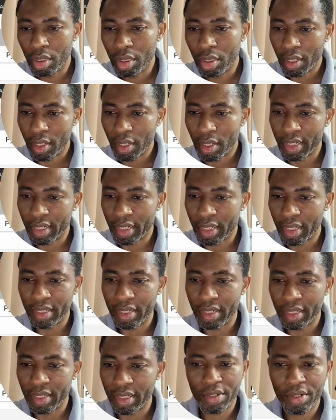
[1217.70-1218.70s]
and then
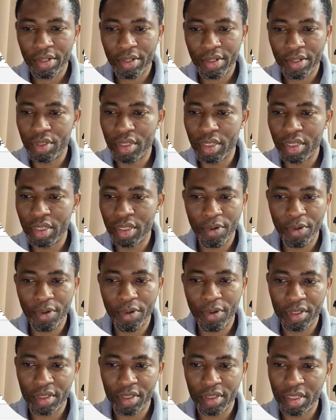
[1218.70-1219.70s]
it tells you the name of
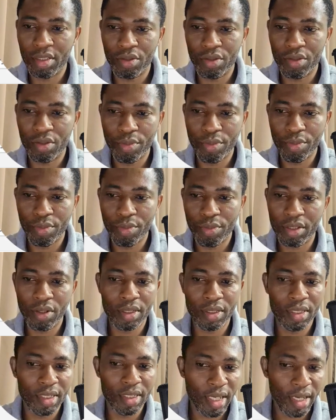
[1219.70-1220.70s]
the
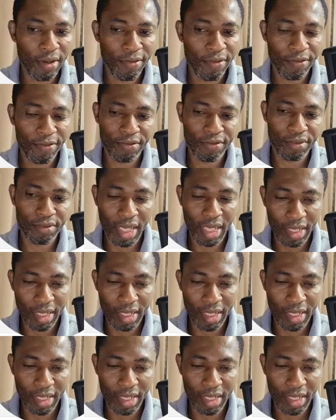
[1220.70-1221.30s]
numeric.df.